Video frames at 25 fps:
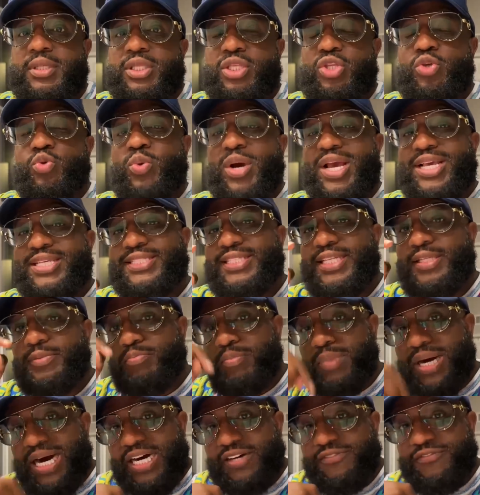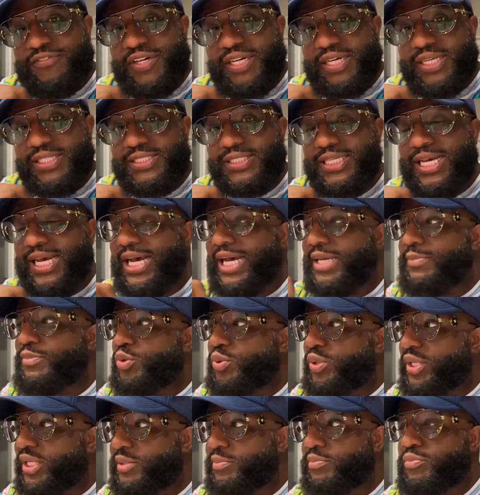You wasted my fucking time, you
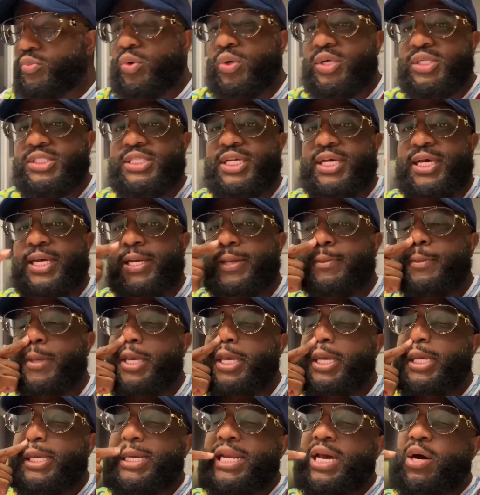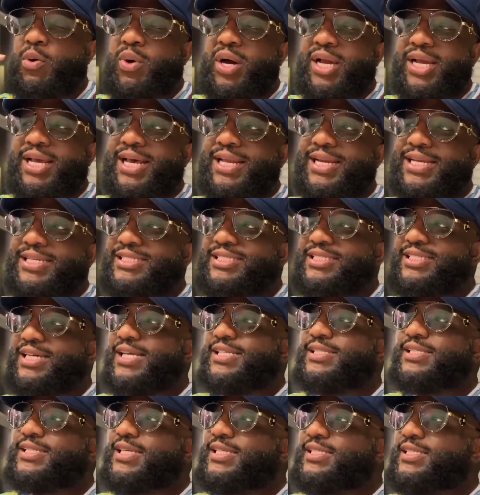get more time. Now, what kind of
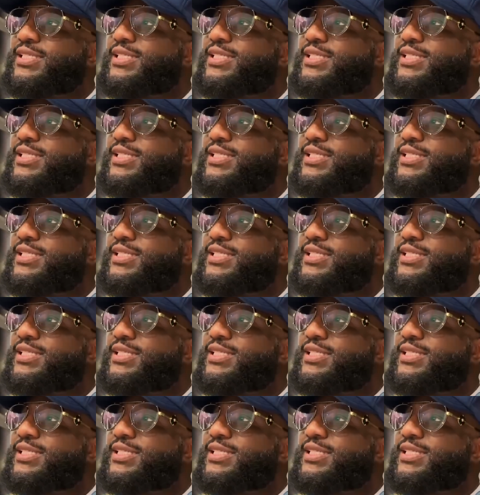justice